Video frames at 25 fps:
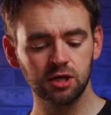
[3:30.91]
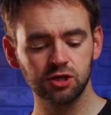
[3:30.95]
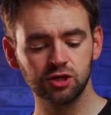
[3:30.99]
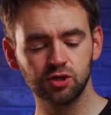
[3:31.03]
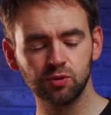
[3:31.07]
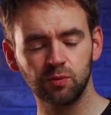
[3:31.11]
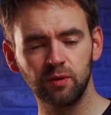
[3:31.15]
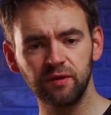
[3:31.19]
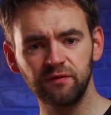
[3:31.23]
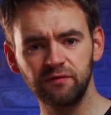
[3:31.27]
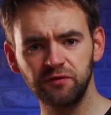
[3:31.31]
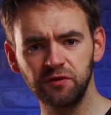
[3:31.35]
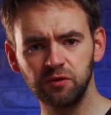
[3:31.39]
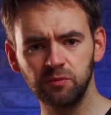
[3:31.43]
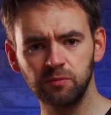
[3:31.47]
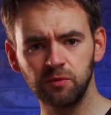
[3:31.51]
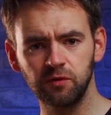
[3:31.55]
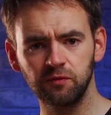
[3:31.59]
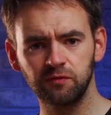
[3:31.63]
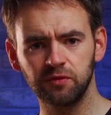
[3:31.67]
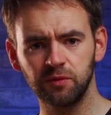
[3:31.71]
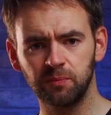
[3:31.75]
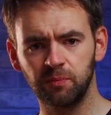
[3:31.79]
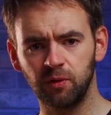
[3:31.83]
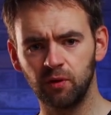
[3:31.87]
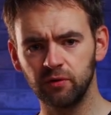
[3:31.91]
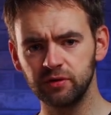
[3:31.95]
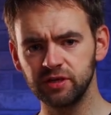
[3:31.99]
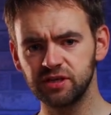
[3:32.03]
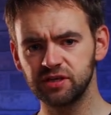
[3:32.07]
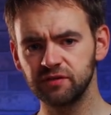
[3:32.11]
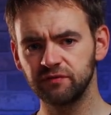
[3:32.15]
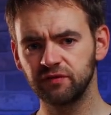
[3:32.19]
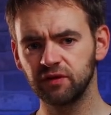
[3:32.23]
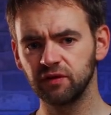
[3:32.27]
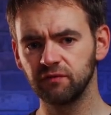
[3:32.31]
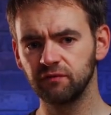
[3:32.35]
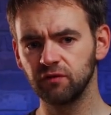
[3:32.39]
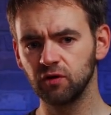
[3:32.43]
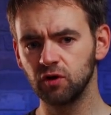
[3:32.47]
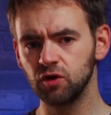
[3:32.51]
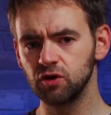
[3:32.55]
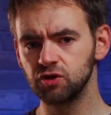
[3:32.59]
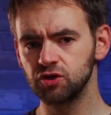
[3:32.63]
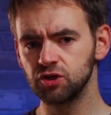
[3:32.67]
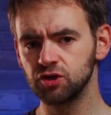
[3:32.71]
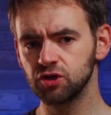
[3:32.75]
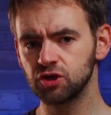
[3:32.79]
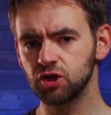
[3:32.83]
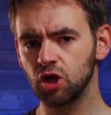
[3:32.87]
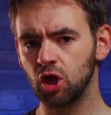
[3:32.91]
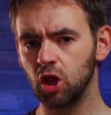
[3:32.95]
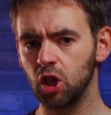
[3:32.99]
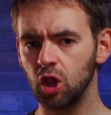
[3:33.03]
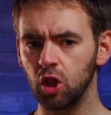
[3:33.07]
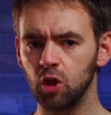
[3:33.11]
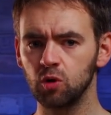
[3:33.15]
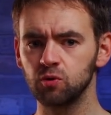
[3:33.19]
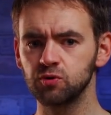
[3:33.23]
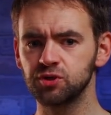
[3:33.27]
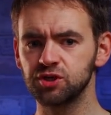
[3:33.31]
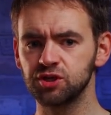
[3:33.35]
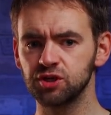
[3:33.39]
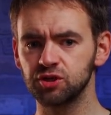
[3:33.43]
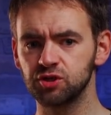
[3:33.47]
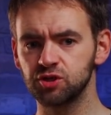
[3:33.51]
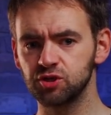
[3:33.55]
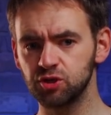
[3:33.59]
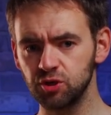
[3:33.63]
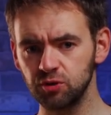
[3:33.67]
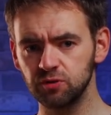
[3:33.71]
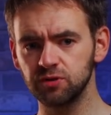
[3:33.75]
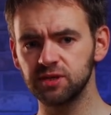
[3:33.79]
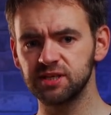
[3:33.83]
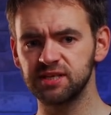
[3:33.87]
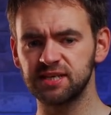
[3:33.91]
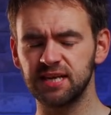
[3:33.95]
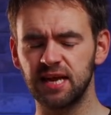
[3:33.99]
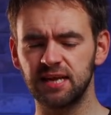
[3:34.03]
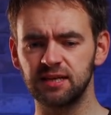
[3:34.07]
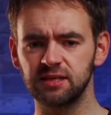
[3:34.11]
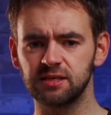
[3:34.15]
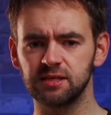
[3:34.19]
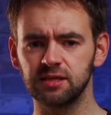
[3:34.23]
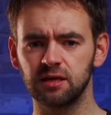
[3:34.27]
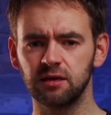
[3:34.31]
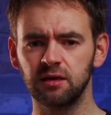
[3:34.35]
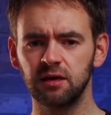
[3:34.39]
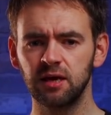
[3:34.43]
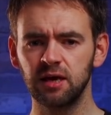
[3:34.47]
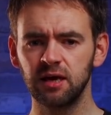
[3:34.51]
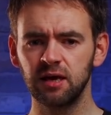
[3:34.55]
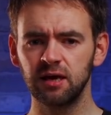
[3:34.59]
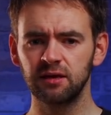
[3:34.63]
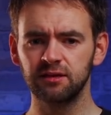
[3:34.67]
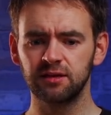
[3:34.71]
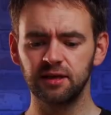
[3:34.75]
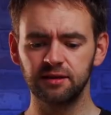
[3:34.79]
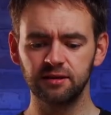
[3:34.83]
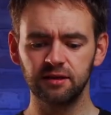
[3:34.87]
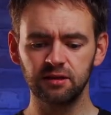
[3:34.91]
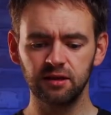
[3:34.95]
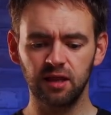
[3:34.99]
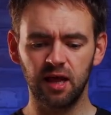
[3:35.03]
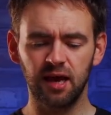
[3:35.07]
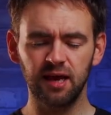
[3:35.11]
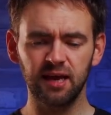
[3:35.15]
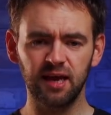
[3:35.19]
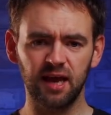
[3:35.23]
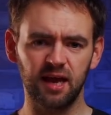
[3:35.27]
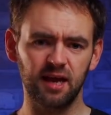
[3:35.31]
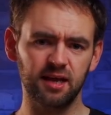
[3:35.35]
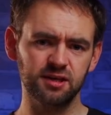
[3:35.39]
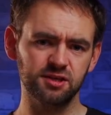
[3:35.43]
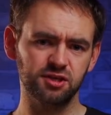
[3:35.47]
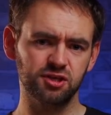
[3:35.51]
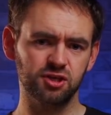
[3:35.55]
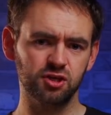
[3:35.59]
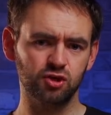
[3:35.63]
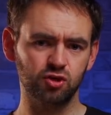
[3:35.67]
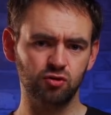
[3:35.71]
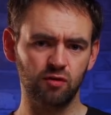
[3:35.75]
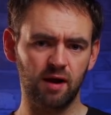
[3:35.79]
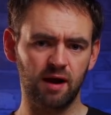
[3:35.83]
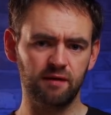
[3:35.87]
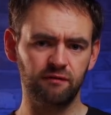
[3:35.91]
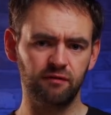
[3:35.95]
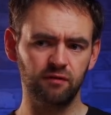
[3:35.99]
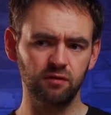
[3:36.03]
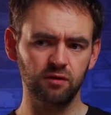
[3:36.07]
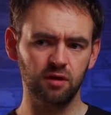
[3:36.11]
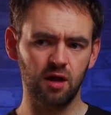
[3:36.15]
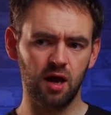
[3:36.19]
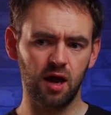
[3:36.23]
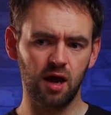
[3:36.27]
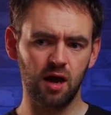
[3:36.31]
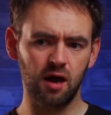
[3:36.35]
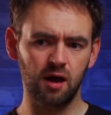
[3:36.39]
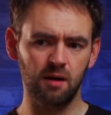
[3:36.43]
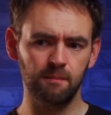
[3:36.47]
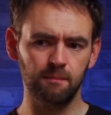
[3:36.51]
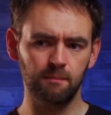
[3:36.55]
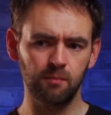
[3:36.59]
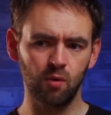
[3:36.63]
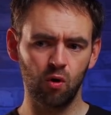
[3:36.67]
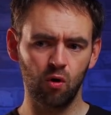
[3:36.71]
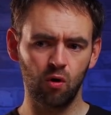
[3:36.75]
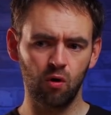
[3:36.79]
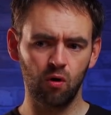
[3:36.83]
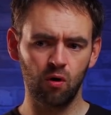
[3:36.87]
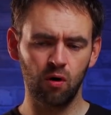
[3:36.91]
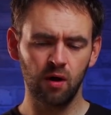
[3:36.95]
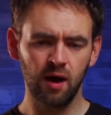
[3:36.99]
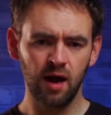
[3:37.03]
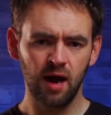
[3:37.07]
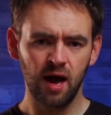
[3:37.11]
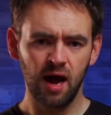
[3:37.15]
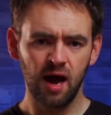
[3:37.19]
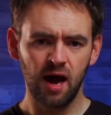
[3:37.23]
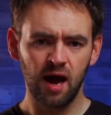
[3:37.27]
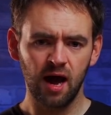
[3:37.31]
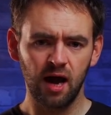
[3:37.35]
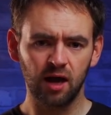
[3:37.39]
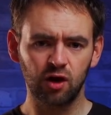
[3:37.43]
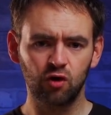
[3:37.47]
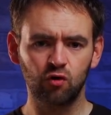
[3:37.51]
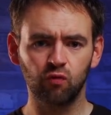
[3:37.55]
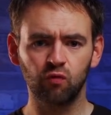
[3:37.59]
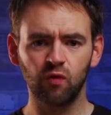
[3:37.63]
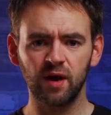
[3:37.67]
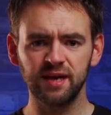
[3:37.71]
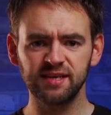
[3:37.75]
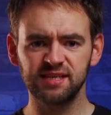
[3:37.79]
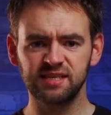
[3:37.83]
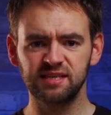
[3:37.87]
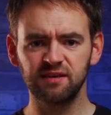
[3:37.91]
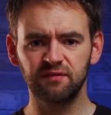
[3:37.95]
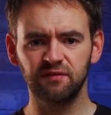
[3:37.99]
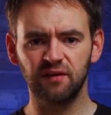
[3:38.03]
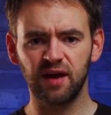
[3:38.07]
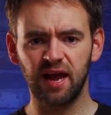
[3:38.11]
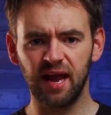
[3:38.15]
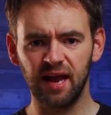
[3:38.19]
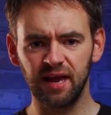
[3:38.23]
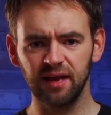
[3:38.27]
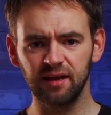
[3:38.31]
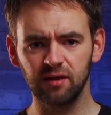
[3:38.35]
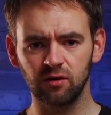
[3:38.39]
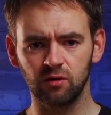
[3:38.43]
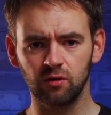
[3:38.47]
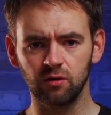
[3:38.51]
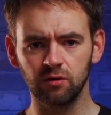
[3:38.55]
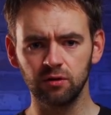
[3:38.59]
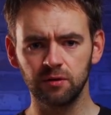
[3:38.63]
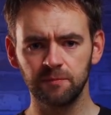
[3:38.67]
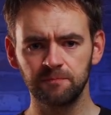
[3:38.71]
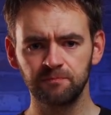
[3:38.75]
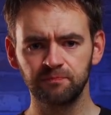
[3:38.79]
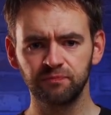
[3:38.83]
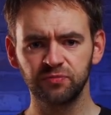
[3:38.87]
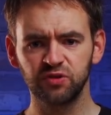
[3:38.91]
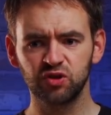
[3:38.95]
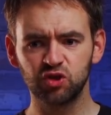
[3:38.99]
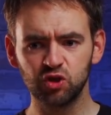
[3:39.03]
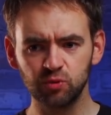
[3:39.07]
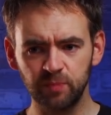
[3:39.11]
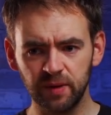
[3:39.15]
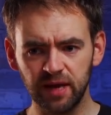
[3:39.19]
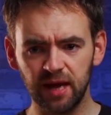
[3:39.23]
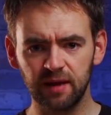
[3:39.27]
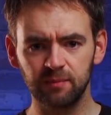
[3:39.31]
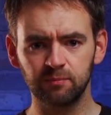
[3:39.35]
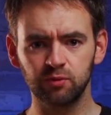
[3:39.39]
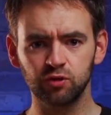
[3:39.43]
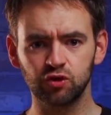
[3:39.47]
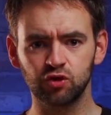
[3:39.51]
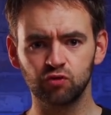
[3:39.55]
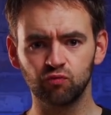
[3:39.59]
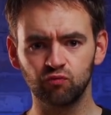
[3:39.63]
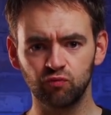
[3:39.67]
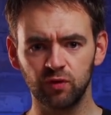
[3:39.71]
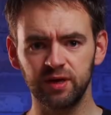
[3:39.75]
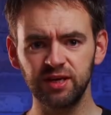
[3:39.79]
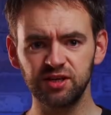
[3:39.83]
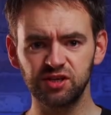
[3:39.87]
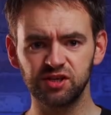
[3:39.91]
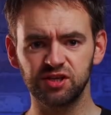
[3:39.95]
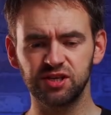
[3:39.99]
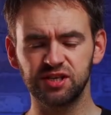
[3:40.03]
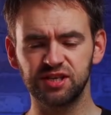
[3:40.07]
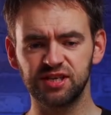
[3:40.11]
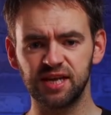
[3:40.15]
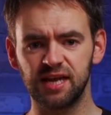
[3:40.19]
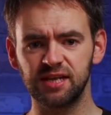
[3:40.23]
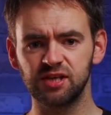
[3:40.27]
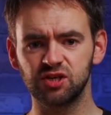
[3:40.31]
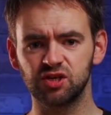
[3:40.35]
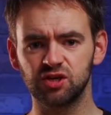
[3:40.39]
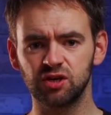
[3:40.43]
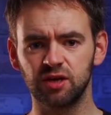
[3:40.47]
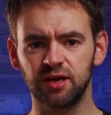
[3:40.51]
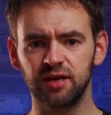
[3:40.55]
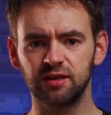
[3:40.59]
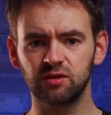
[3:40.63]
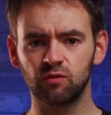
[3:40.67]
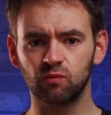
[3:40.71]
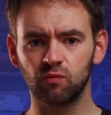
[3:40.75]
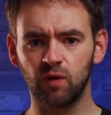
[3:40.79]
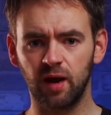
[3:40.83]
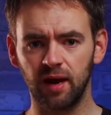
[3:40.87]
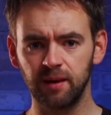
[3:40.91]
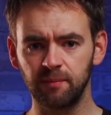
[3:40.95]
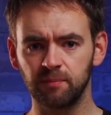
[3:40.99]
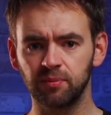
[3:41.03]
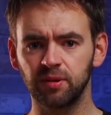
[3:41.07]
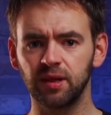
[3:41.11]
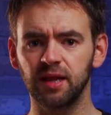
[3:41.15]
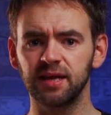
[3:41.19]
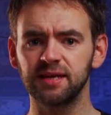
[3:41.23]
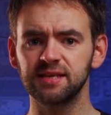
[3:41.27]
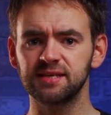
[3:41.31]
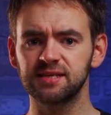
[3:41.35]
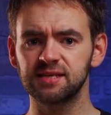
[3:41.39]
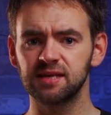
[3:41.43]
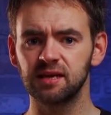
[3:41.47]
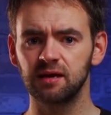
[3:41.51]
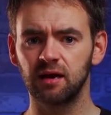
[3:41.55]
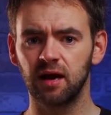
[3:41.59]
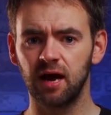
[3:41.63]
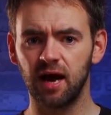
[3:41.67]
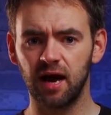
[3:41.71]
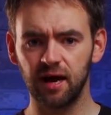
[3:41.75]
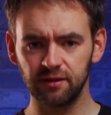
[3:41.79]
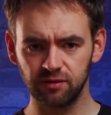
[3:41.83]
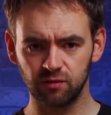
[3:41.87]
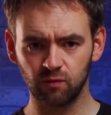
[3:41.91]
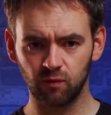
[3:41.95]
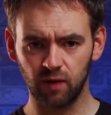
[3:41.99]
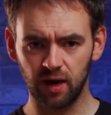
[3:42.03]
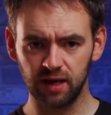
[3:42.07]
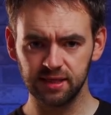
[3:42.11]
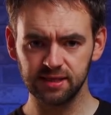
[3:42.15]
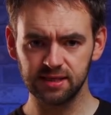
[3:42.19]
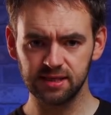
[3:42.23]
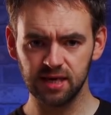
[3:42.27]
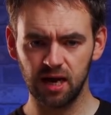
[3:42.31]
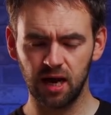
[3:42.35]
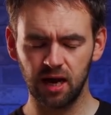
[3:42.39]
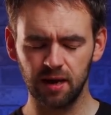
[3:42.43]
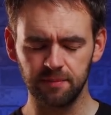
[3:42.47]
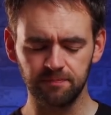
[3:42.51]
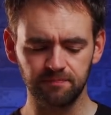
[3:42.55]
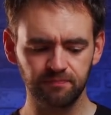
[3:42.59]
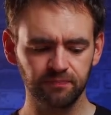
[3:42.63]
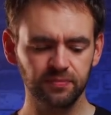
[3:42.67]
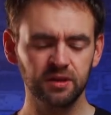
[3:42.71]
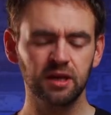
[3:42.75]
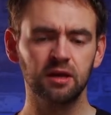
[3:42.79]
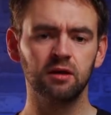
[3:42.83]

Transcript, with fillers: So if you move the point of convergence closer to the sensor, then the light has to travel at a more aggressive angle to be able to reach the sensor in the right place at the right time.